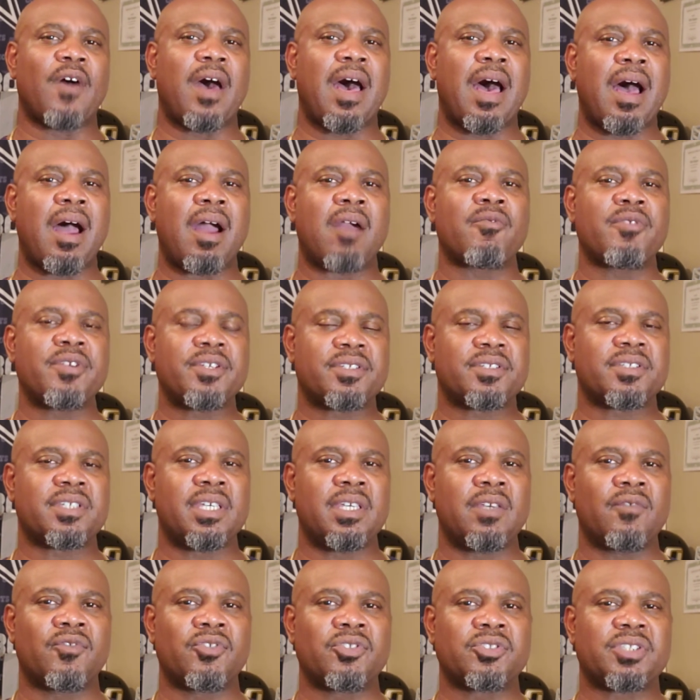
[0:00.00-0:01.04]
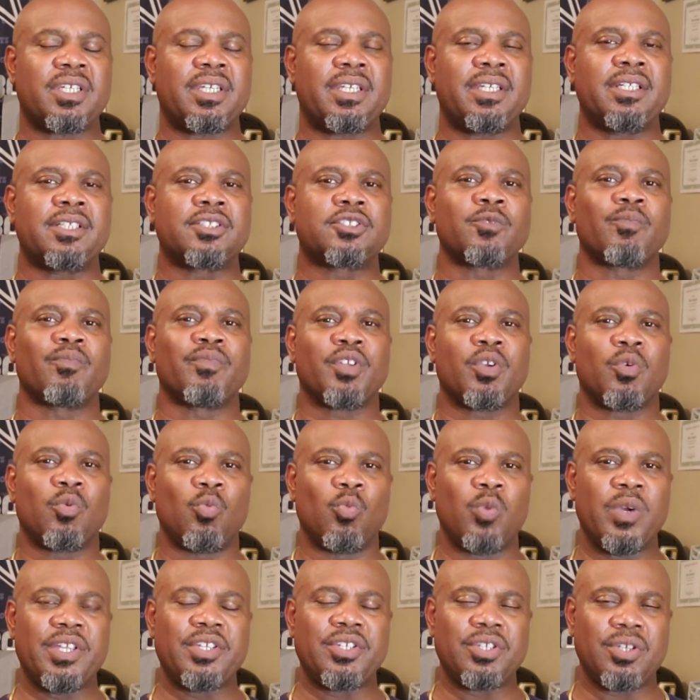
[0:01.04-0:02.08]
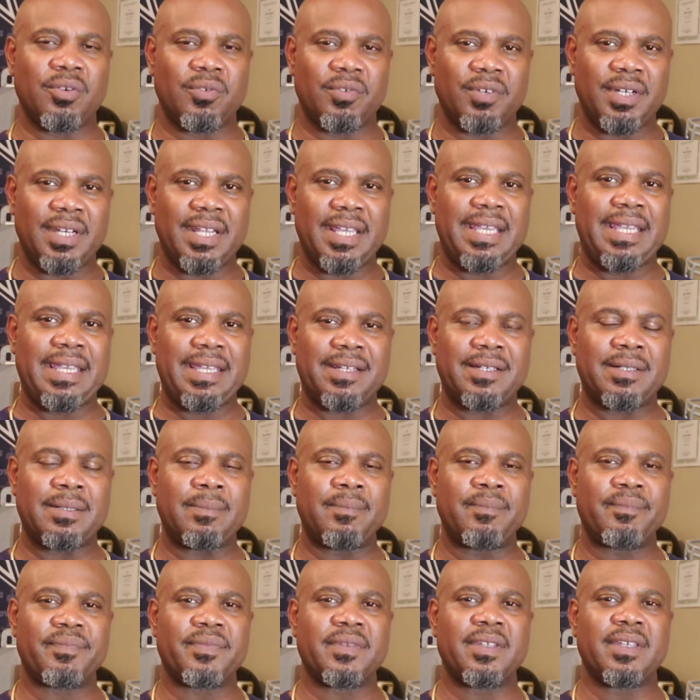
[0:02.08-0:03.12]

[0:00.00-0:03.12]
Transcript: our receivers is when you need them,